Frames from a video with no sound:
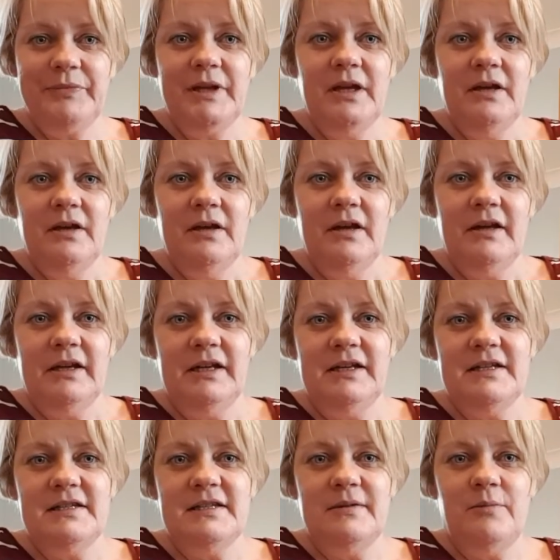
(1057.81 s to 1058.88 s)
I think
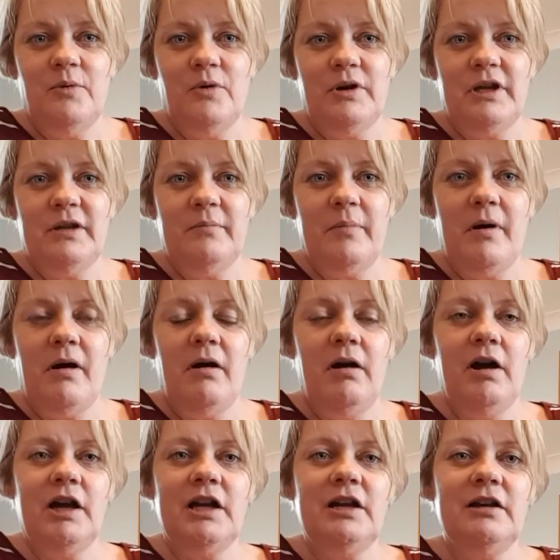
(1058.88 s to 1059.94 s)
it's a walk in the
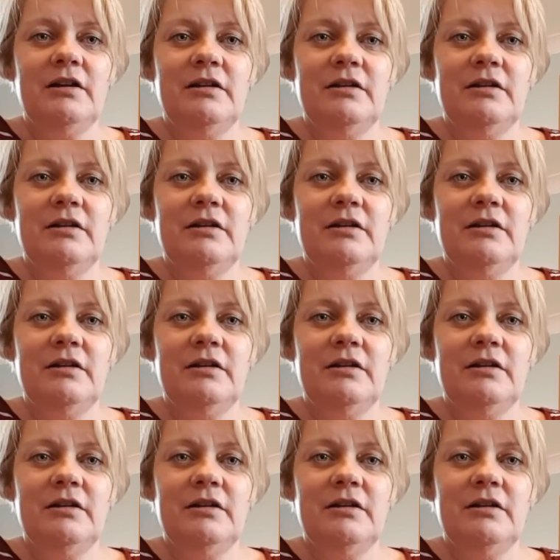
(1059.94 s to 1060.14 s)
park.